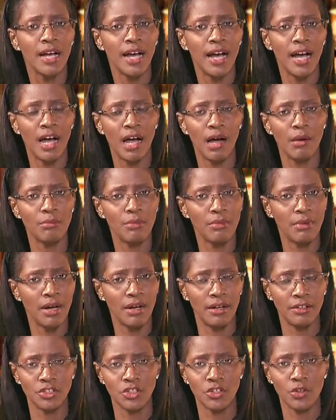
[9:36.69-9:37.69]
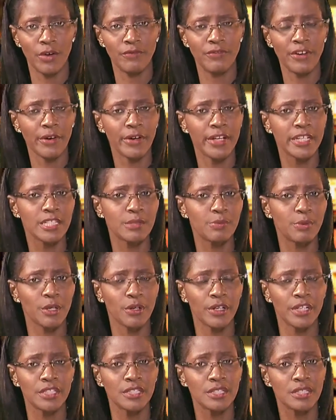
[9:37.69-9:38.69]
a very
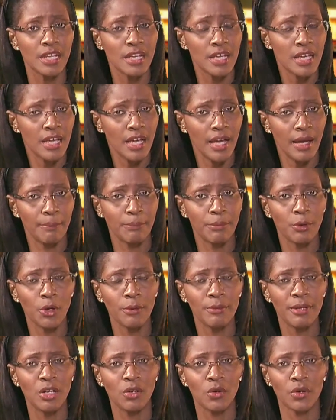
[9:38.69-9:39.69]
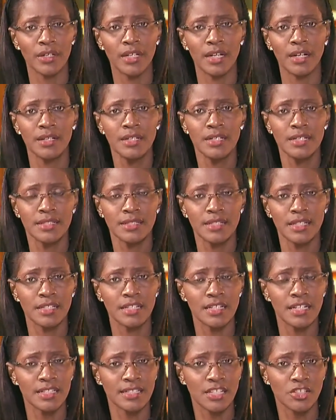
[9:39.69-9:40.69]
experienced employment lawyer
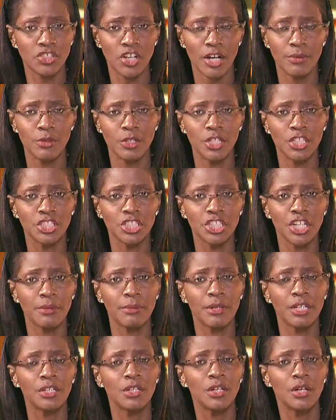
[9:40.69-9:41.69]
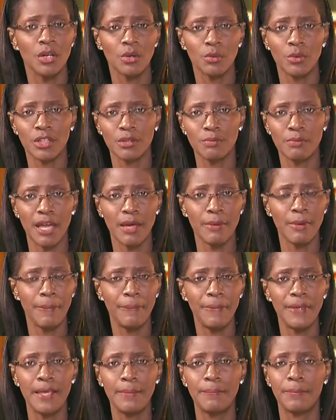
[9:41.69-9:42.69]
sitting as a tribunal chairman with maybe
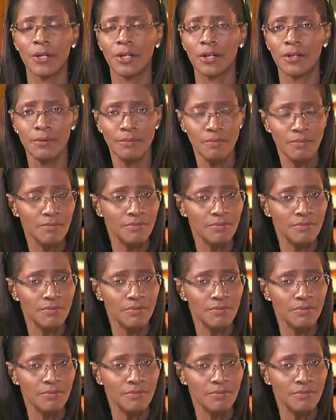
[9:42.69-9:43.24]
people